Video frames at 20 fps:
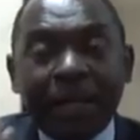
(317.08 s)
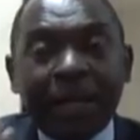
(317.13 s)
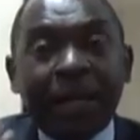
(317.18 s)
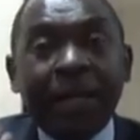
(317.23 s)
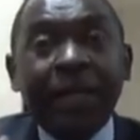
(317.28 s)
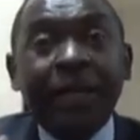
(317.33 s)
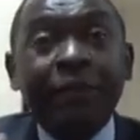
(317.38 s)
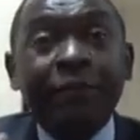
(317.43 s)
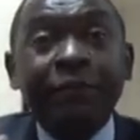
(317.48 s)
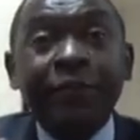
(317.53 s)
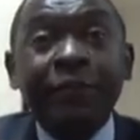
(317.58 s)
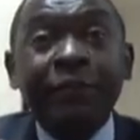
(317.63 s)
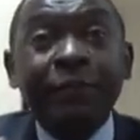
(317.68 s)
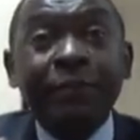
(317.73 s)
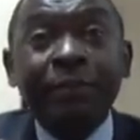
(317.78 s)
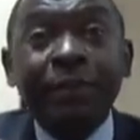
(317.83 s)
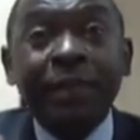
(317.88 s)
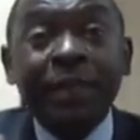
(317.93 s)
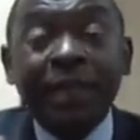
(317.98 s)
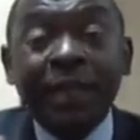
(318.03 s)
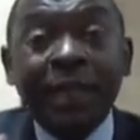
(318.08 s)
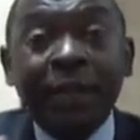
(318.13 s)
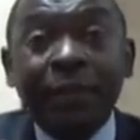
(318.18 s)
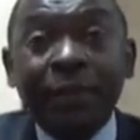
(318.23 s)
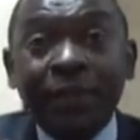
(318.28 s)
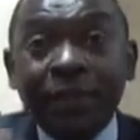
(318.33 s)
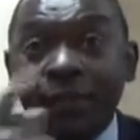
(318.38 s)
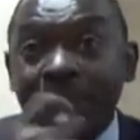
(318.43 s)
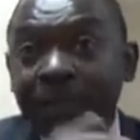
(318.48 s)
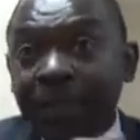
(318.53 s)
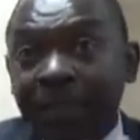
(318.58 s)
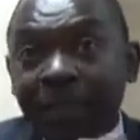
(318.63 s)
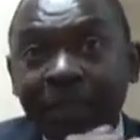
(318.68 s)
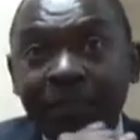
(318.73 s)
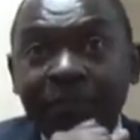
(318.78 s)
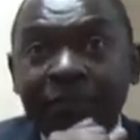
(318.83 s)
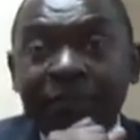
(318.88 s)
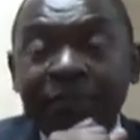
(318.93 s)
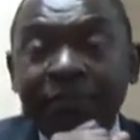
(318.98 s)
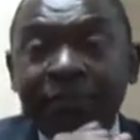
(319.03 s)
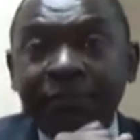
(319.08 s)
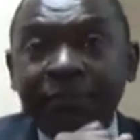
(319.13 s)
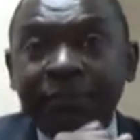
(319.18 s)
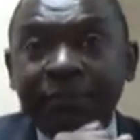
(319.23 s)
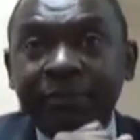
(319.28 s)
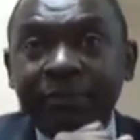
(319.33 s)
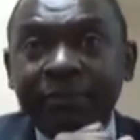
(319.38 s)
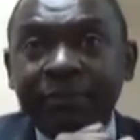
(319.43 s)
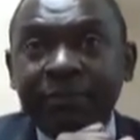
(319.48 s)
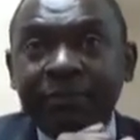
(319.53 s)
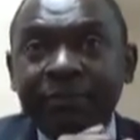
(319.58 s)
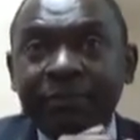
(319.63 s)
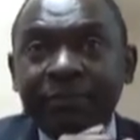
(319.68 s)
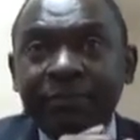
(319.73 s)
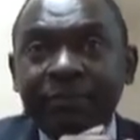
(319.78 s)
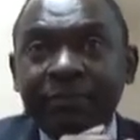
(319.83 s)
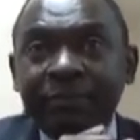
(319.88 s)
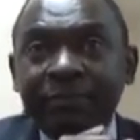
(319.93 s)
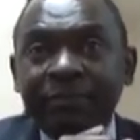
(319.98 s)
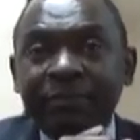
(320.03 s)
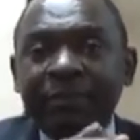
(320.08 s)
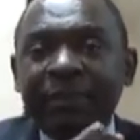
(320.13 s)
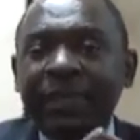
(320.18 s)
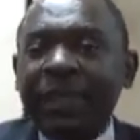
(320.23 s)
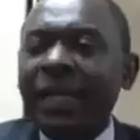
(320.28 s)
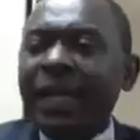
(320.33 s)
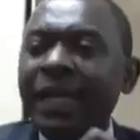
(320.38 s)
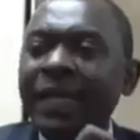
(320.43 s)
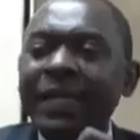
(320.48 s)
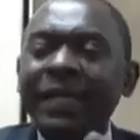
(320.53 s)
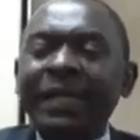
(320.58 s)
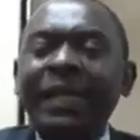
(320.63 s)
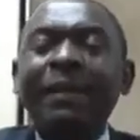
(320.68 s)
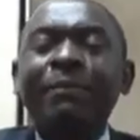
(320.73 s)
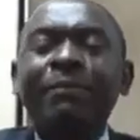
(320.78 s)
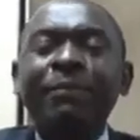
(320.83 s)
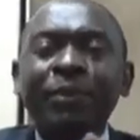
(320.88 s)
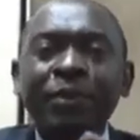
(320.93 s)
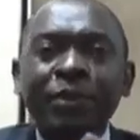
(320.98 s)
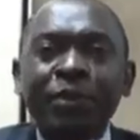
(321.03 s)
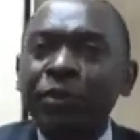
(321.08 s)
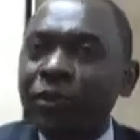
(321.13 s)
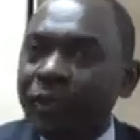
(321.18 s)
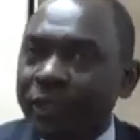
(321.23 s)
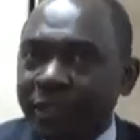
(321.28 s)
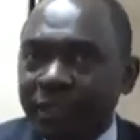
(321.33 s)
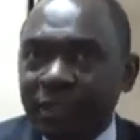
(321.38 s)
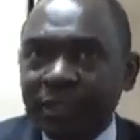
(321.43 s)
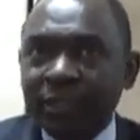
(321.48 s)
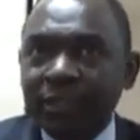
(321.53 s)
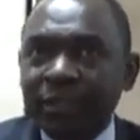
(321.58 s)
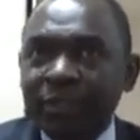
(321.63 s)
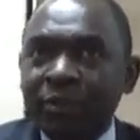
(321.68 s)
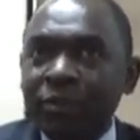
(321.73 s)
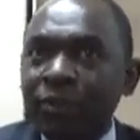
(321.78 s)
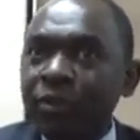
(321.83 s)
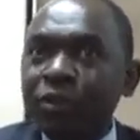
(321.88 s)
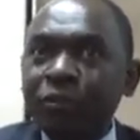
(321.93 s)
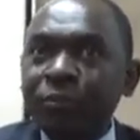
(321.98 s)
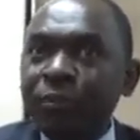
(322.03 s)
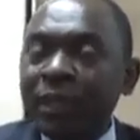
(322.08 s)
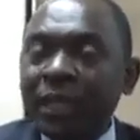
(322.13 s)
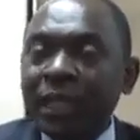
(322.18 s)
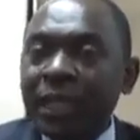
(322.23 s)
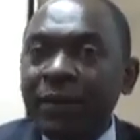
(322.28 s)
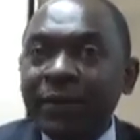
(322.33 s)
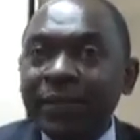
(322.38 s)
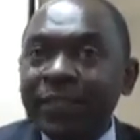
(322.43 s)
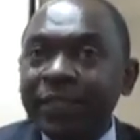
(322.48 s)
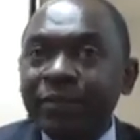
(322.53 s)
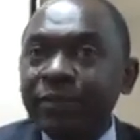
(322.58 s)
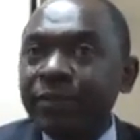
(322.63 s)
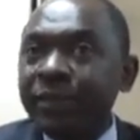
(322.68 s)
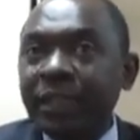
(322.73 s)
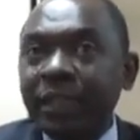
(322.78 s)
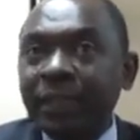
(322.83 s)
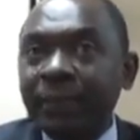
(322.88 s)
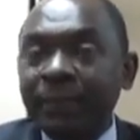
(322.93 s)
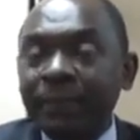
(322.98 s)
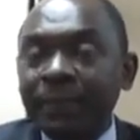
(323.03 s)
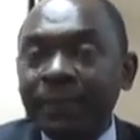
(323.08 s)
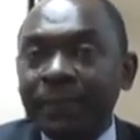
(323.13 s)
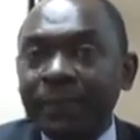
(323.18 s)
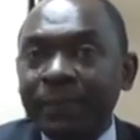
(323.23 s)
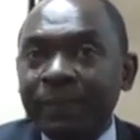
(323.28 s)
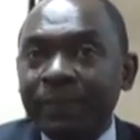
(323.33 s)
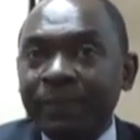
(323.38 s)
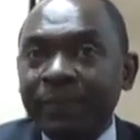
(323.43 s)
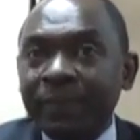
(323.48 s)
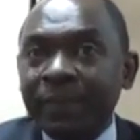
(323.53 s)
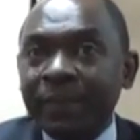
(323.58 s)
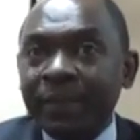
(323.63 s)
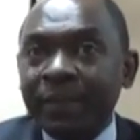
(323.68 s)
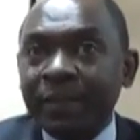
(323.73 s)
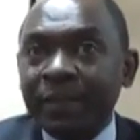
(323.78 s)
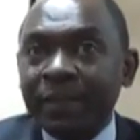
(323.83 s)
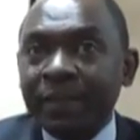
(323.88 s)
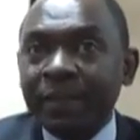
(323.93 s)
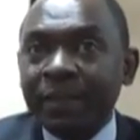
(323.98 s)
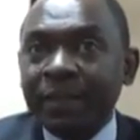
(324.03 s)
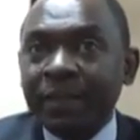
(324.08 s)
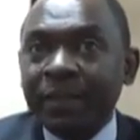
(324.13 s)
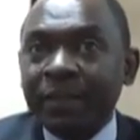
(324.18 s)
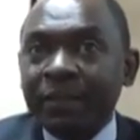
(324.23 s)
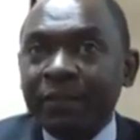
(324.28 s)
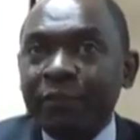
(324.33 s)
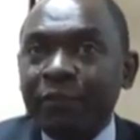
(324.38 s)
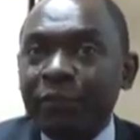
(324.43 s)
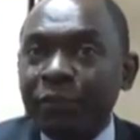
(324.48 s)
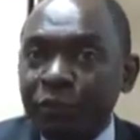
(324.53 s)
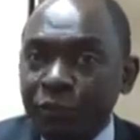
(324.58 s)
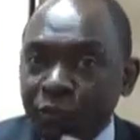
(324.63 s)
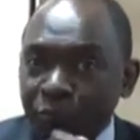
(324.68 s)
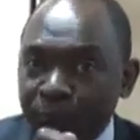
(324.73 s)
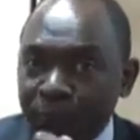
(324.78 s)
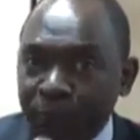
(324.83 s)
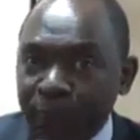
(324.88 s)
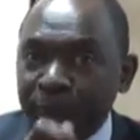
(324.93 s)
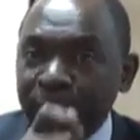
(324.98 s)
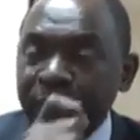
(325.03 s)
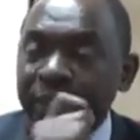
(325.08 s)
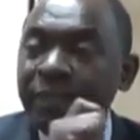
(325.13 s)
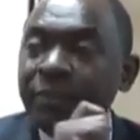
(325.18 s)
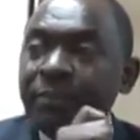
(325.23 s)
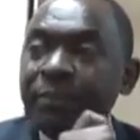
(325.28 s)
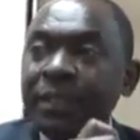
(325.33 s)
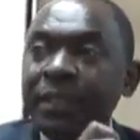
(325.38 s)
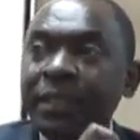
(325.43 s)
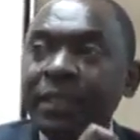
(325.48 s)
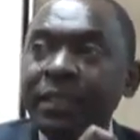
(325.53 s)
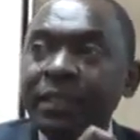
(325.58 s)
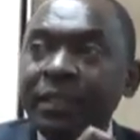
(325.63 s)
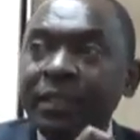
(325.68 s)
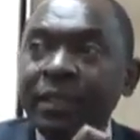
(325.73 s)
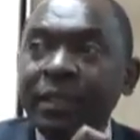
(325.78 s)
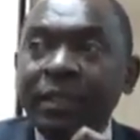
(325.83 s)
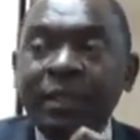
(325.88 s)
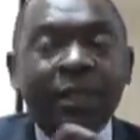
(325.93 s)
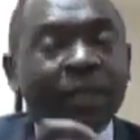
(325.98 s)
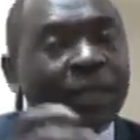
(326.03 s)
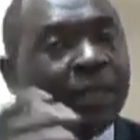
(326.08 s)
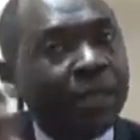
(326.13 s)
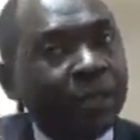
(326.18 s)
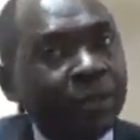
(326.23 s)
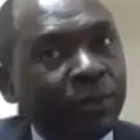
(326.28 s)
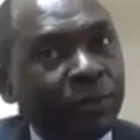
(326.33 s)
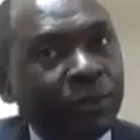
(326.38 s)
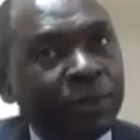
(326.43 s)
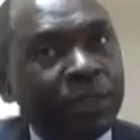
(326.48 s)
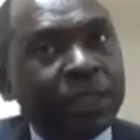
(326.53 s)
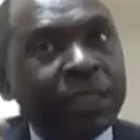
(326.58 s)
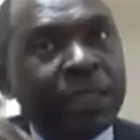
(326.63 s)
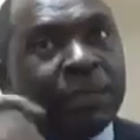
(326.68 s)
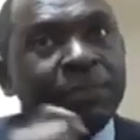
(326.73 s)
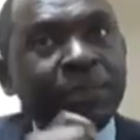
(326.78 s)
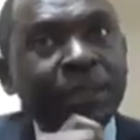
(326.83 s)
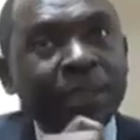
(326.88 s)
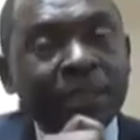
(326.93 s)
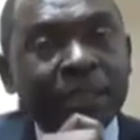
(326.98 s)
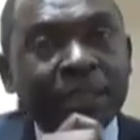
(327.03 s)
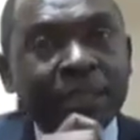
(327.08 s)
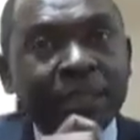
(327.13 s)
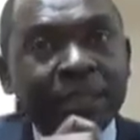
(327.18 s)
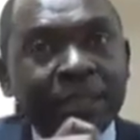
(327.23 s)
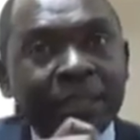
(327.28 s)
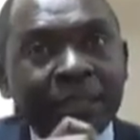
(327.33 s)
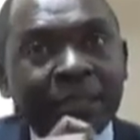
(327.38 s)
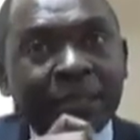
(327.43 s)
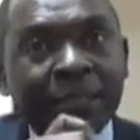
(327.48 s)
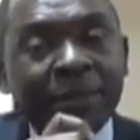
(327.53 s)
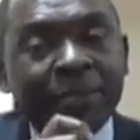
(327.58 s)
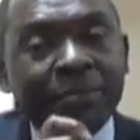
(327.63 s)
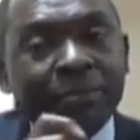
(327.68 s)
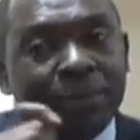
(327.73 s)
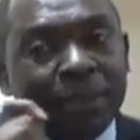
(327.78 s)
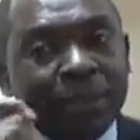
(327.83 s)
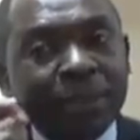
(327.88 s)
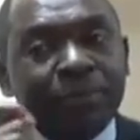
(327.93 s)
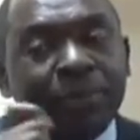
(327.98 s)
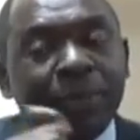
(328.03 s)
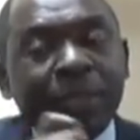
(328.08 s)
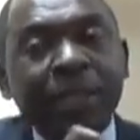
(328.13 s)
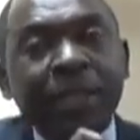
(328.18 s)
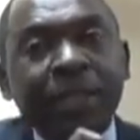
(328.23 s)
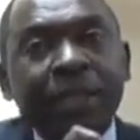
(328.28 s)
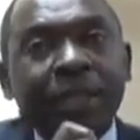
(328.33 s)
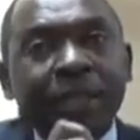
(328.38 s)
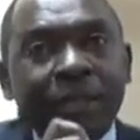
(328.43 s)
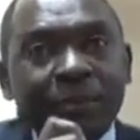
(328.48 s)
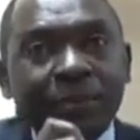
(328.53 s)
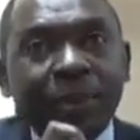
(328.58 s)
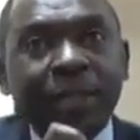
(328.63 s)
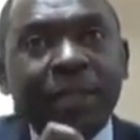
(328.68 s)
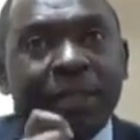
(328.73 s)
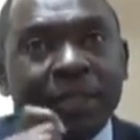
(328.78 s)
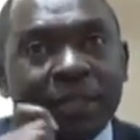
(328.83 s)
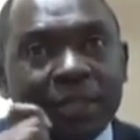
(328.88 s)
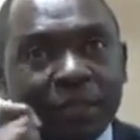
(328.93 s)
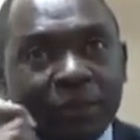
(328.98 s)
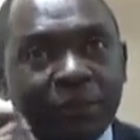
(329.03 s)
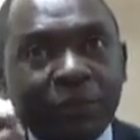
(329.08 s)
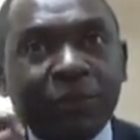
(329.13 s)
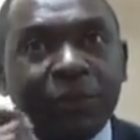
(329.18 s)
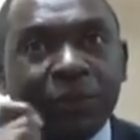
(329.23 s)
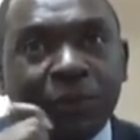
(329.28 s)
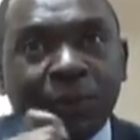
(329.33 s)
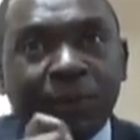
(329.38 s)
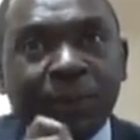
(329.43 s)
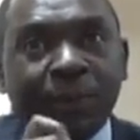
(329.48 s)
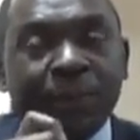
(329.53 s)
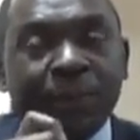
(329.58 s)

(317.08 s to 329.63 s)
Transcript: I have never been a coward in my life. I am not going to be a coward today. For you people in the media and all the Zambians, please bear in mind the following.